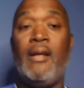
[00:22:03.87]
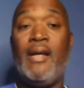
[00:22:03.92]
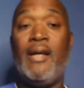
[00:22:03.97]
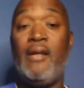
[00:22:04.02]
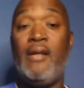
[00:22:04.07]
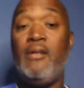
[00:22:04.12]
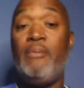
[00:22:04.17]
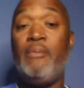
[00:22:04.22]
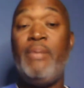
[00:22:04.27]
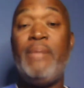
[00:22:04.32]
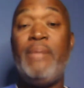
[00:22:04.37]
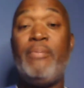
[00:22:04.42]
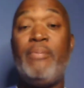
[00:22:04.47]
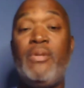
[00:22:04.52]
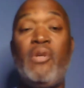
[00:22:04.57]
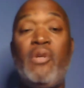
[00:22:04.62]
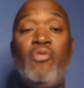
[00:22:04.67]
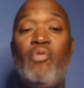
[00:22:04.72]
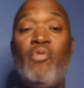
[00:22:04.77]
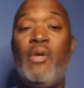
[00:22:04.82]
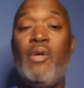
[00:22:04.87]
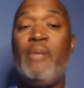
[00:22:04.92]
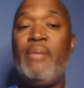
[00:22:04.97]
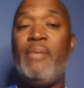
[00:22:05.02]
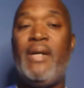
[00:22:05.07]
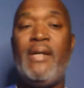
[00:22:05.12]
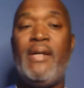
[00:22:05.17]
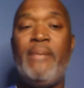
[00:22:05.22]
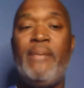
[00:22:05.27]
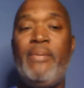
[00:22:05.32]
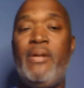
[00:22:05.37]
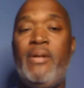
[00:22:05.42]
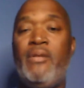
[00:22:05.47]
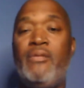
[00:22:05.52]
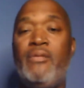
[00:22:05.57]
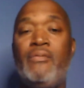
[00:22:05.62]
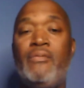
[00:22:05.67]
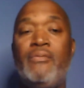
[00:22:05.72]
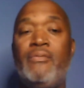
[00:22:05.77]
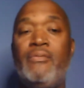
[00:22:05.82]
them people don't want to be like their parent.
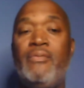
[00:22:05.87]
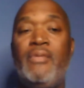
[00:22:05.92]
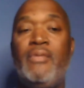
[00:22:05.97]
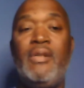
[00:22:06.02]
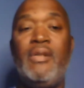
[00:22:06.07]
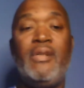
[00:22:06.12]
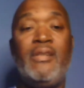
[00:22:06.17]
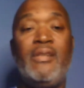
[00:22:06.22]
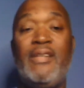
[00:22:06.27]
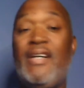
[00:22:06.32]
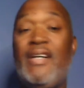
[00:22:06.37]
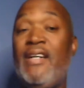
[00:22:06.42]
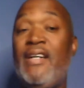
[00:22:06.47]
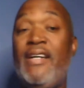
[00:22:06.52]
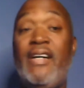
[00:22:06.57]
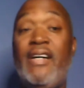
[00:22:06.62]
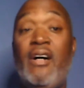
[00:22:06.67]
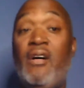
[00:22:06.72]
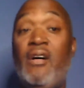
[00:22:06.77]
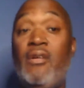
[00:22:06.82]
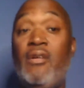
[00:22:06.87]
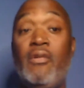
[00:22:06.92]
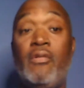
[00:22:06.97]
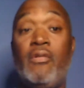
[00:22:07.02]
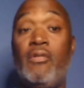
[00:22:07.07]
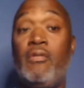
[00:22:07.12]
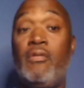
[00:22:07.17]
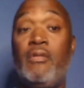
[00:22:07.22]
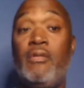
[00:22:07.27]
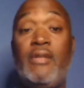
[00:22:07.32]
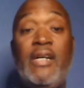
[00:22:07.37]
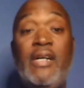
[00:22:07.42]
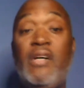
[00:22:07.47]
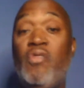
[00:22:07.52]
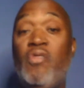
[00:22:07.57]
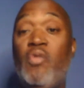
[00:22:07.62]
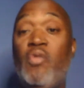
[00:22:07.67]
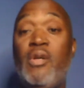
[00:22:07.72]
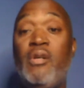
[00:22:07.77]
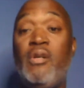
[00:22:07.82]
Not at all. They don't
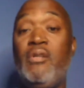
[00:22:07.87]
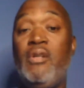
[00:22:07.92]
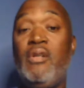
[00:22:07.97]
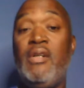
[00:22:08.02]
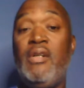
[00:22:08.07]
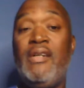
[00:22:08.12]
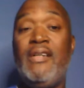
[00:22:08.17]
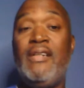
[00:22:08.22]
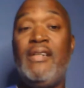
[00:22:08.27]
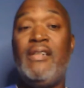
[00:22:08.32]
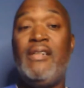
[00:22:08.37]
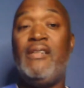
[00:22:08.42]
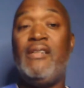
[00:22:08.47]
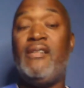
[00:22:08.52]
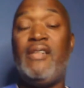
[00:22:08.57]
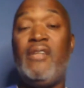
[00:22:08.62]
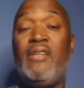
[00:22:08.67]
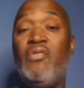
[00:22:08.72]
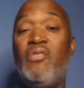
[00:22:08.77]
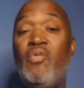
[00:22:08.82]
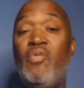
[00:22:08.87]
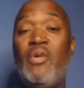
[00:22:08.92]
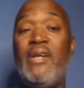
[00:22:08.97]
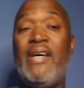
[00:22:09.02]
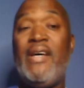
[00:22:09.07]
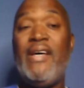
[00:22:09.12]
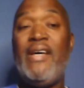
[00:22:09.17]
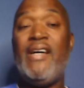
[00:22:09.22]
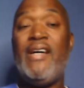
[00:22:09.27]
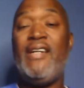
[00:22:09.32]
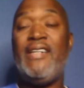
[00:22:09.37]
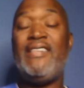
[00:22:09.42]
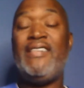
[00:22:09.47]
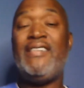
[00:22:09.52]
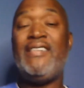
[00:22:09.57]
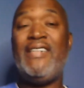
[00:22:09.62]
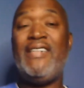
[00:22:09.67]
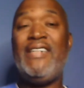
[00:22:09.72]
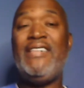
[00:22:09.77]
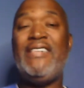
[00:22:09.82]
want to have that
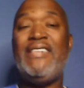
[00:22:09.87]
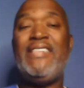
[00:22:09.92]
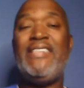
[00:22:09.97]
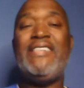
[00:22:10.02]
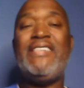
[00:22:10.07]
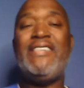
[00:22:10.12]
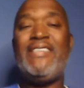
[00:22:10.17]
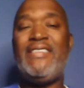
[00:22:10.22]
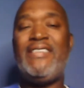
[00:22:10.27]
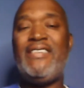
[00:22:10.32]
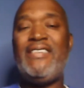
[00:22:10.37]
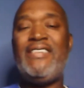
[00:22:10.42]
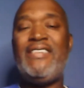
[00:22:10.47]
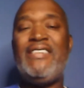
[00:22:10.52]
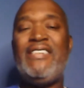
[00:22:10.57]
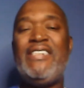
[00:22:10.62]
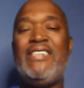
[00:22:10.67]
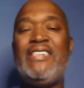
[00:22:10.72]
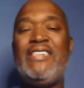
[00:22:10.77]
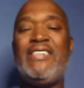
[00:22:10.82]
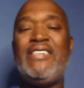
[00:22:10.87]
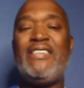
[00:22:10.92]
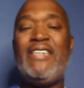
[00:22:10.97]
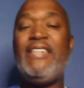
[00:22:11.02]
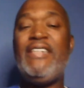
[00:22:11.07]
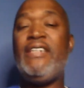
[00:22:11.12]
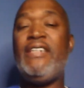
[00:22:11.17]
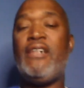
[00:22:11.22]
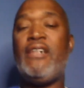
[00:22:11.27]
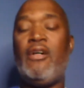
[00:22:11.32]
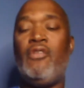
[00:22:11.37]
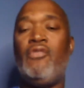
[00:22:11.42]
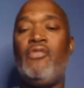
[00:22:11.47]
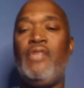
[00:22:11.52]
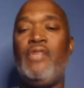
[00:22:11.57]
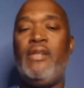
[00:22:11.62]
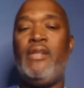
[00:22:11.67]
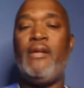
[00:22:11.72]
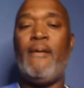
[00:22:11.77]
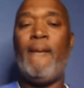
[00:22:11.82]
same stink on
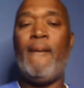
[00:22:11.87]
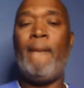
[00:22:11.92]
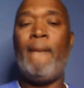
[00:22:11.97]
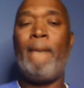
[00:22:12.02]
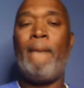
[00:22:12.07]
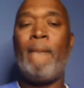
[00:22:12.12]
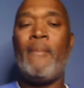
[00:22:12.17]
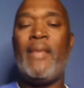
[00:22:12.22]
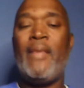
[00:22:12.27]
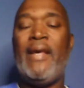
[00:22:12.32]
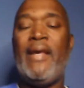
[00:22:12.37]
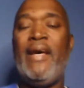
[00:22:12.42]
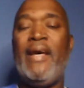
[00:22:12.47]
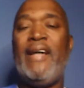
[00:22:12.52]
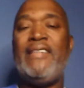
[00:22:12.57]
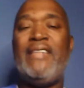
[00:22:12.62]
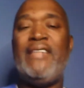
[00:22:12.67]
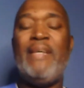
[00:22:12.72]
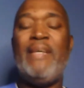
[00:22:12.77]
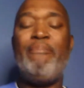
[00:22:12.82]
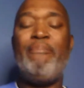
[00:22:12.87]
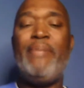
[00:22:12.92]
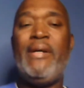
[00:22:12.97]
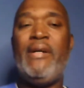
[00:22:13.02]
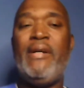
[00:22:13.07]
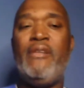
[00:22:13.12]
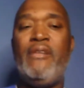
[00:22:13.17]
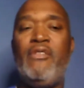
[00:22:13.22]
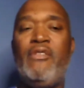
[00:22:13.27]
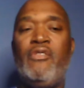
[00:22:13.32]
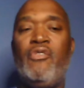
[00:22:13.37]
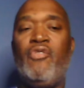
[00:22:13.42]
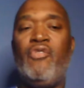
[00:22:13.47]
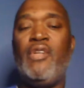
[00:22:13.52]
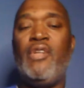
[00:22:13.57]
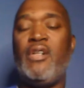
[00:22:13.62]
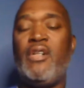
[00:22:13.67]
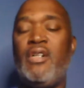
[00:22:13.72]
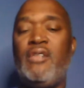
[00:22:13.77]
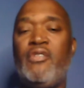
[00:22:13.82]
them as their parent when
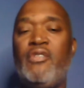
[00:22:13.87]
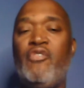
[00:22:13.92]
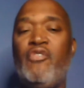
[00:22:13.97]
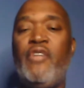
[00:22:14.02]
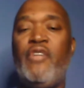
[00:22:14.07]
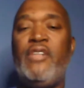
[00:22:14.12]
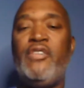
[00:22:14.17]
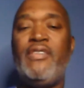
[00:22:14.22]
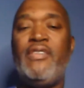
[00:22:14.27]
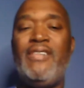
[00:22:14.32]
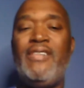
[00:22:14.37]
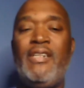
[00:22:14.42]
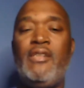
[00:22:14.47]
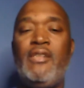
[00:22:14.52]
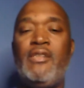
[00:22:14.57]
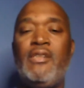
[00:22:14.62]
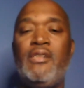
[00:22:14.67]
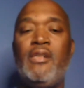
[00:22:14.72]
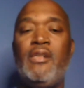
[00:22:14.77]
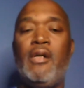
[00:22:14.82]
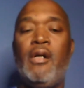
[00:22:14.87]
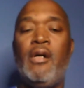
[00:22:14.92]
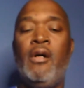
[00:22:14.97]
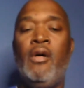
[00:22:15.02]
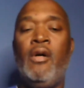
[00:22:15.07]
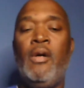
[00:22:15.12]
it comes to racial tension or